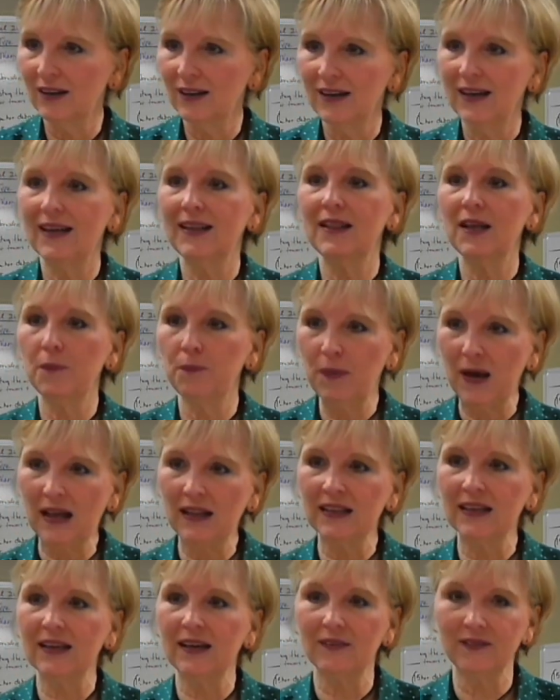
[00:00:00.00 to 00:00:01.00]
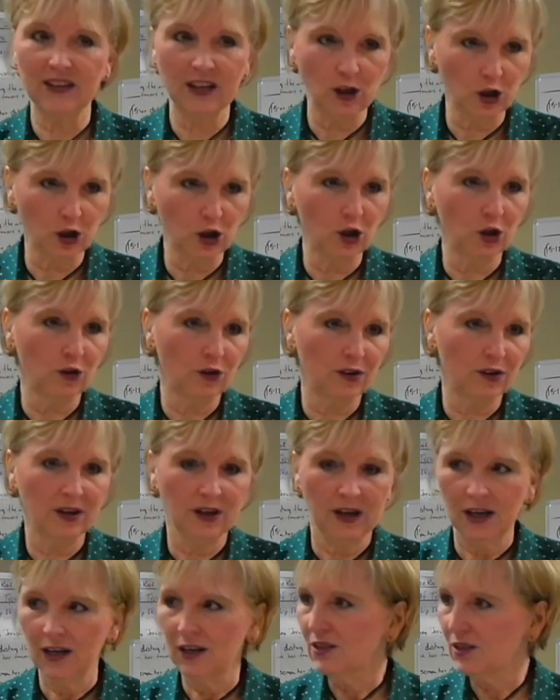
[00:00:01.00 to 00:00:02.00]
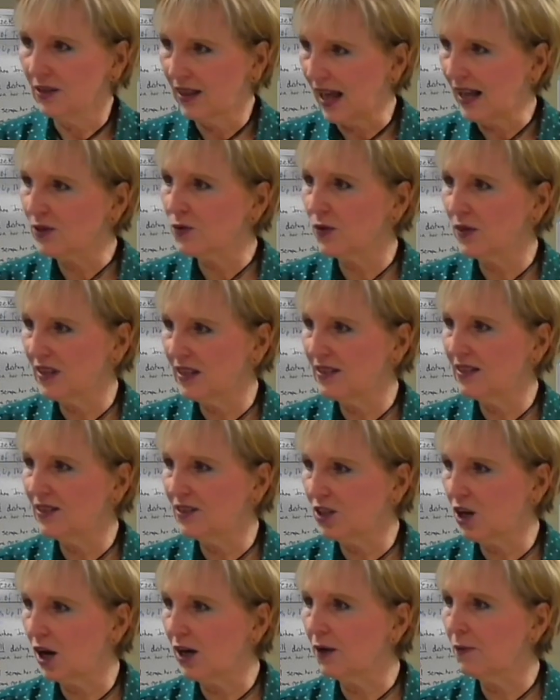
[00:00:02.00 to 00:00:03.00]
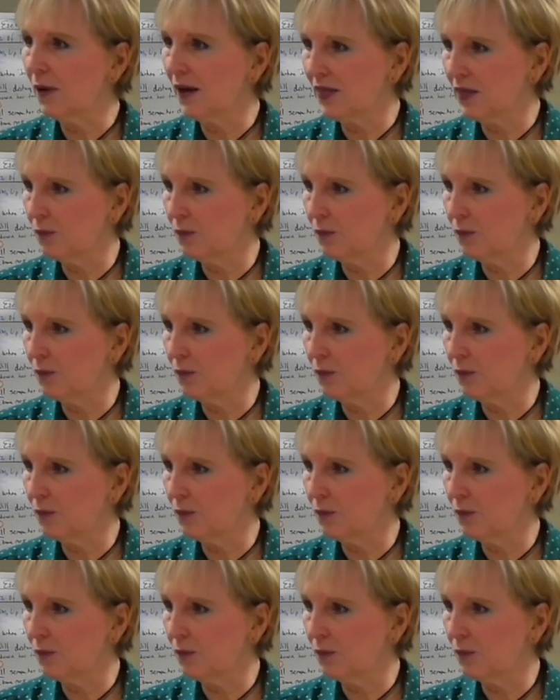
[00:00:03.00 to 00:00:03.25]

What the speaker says: In the belly of the earth. So that's what this is talking about,